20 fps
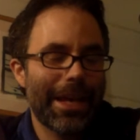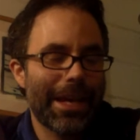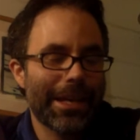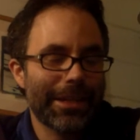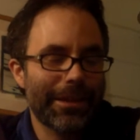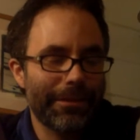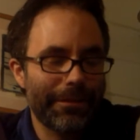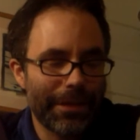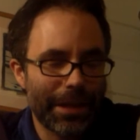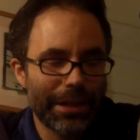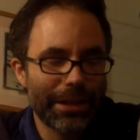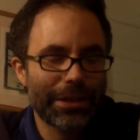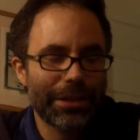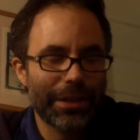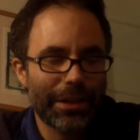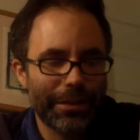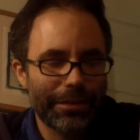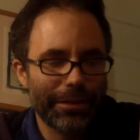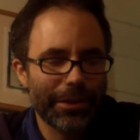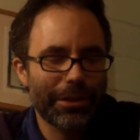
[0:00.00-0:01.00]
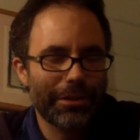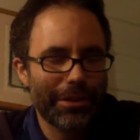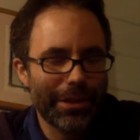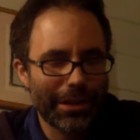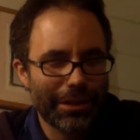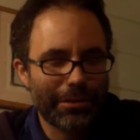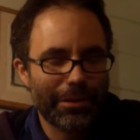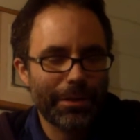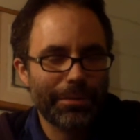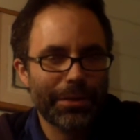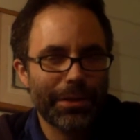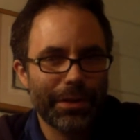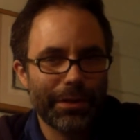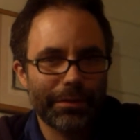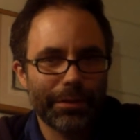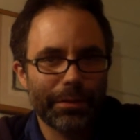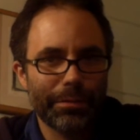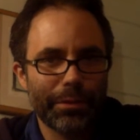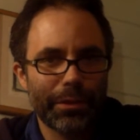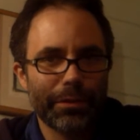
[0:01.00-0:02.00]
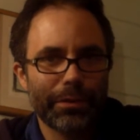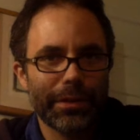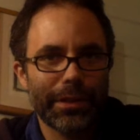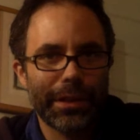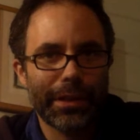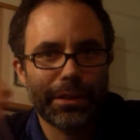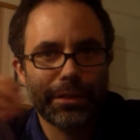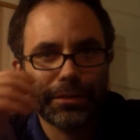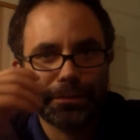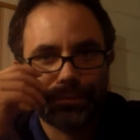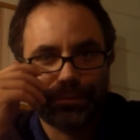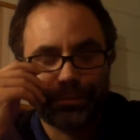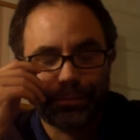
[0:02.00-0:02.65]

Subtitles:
activation of the transcription of the protein.